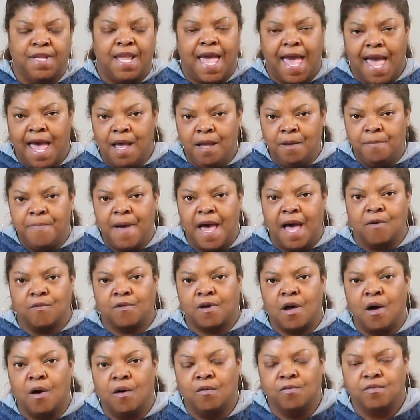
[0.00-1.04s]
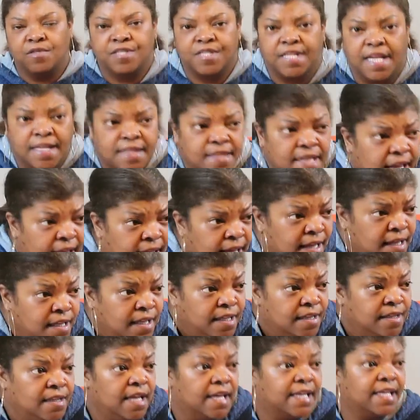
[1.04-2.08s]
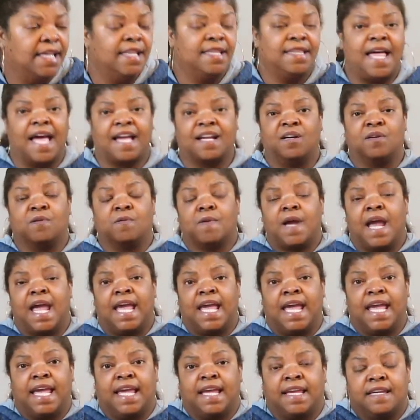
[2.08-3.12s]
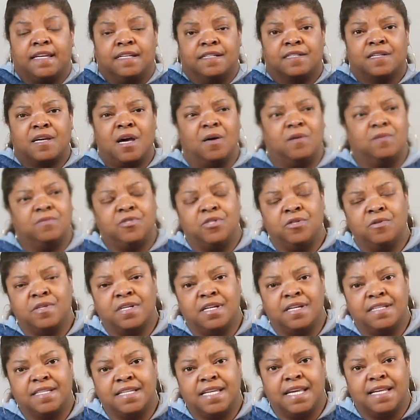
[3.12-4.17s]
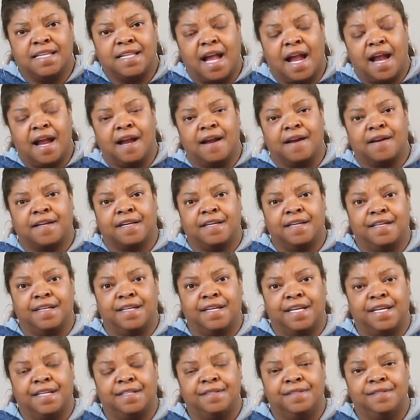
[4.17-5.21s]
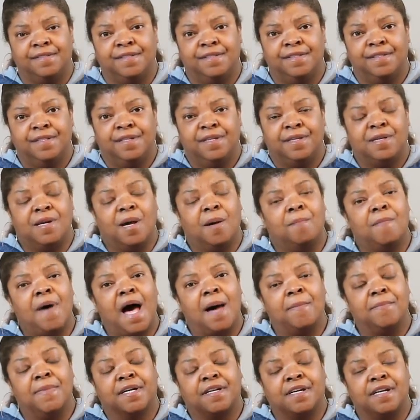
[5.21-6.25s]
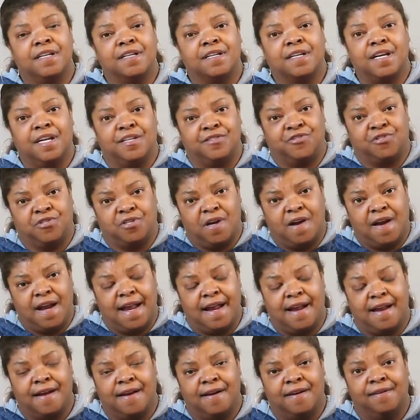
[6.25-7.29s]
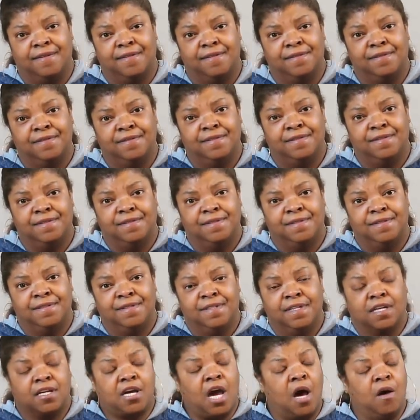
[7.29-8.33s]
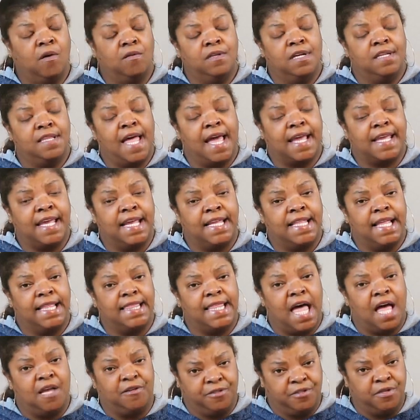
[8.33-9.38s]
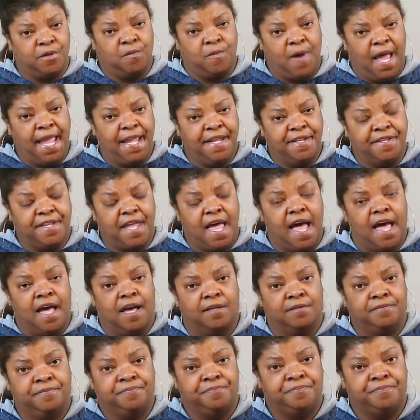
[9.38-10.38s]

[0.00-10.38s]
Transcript: How about Colt sitting there looking like a rag? Colt, you couldn't get a haircut. Your mama couldn't cut your hair. Colt looked like he done lost some weight, though.